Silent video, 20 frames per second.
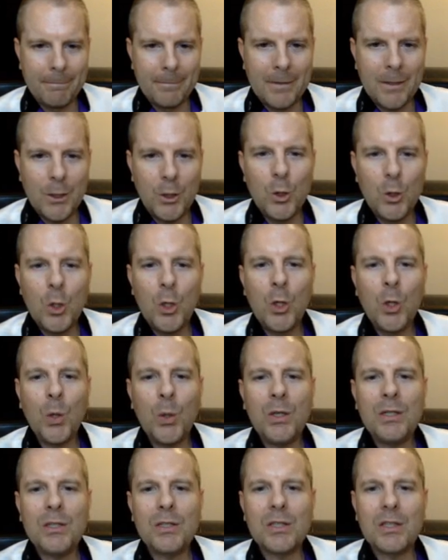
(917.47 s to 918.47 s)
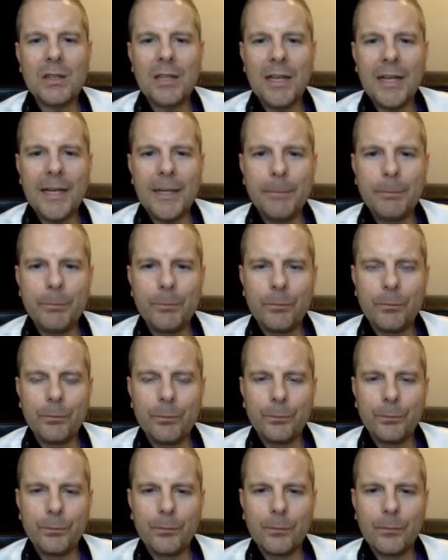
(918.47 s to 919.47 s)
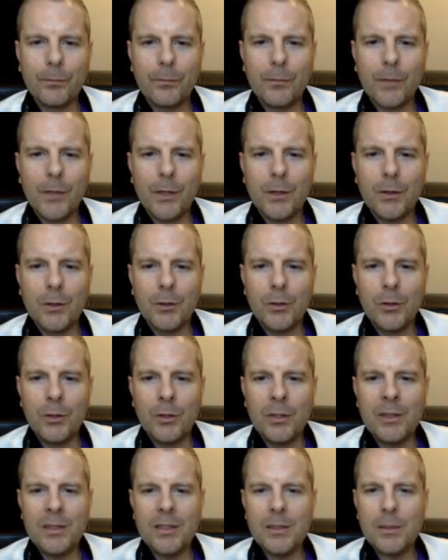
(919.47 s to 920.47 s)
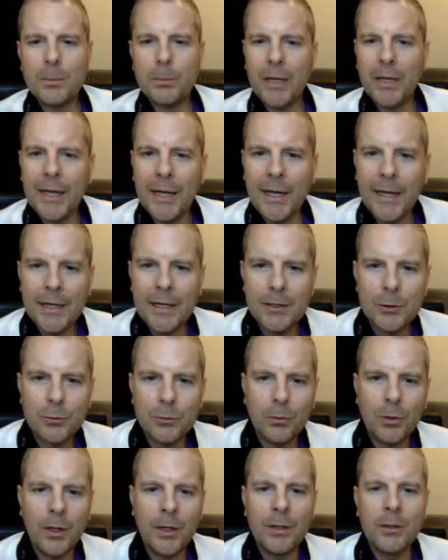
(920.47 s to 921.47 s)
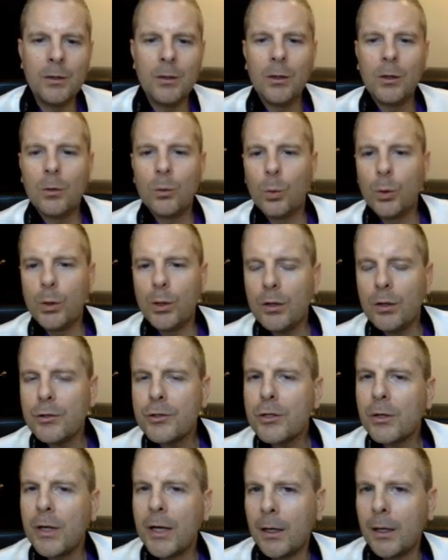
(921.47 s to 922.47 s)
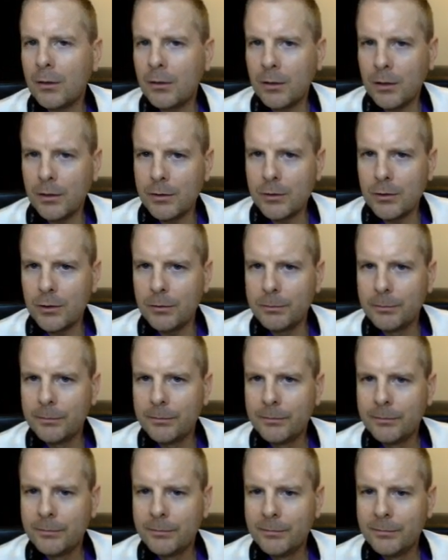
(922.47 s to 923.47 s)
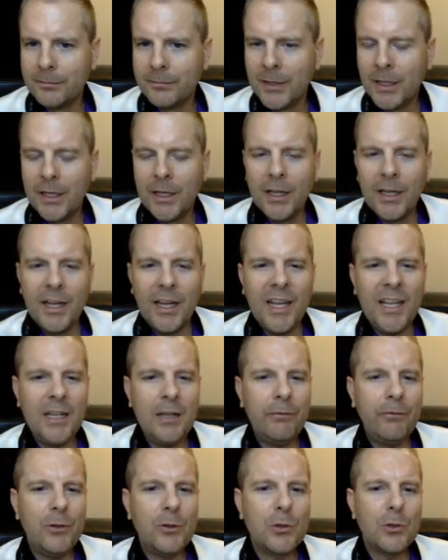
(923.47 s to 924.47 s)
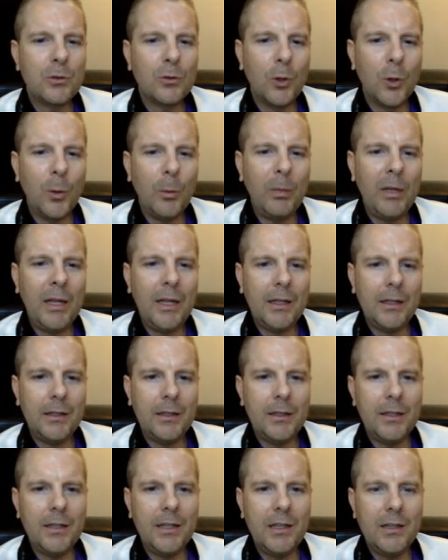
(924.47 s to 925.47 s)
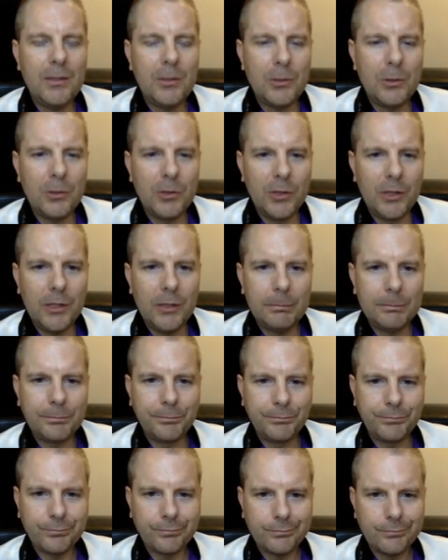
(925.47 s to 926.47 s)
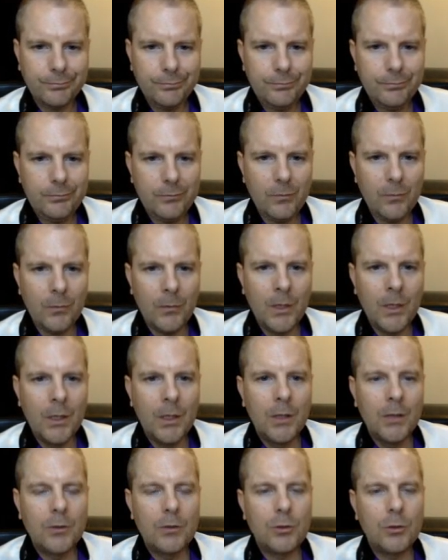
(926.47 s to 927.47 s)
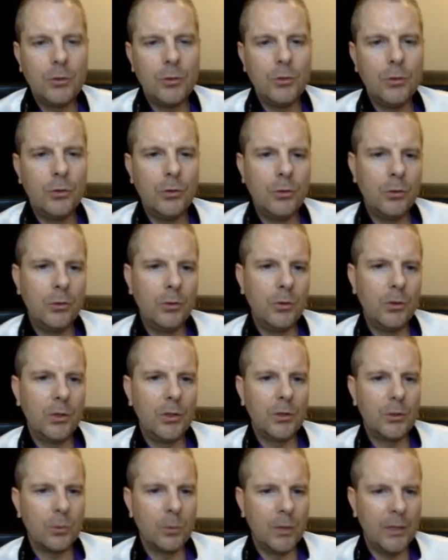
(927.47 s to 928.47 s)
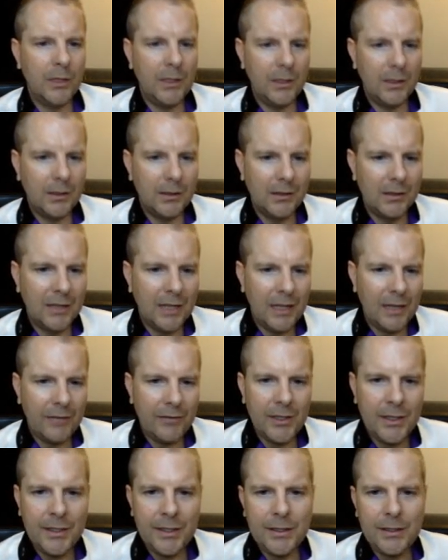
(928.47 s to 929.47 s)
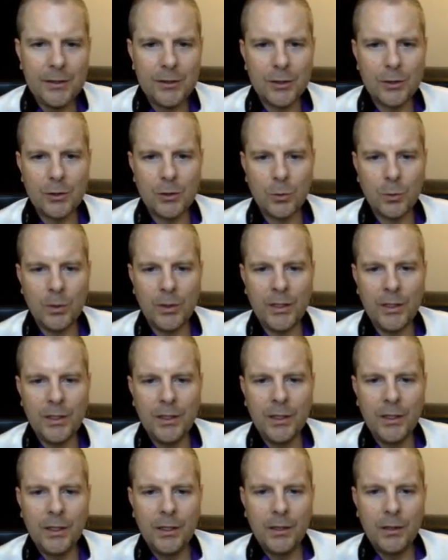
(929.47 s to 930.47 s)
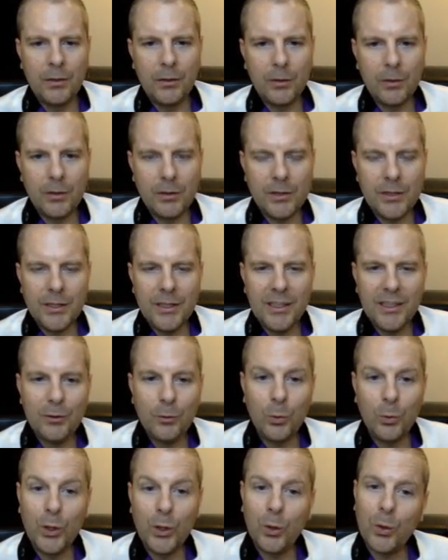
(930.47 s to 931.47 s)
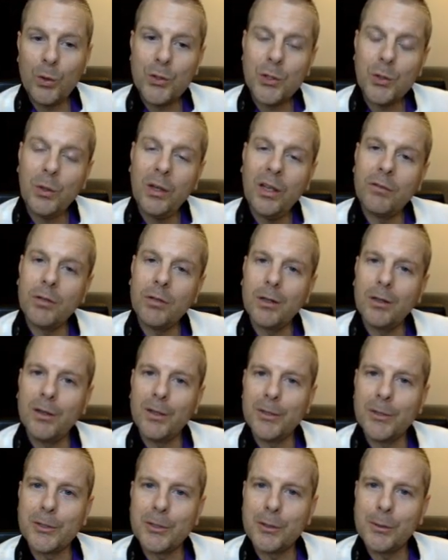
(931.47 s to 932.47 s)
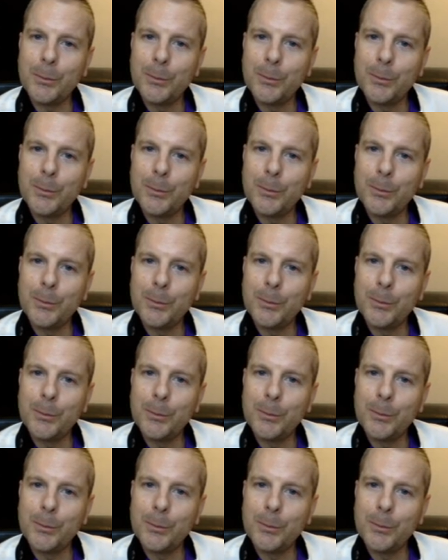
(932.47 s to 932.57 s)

You notice that during this past run, we also had a cluster. And if you scroll back in history to the twenty eleven to twenty thirteen, we also have a cluster.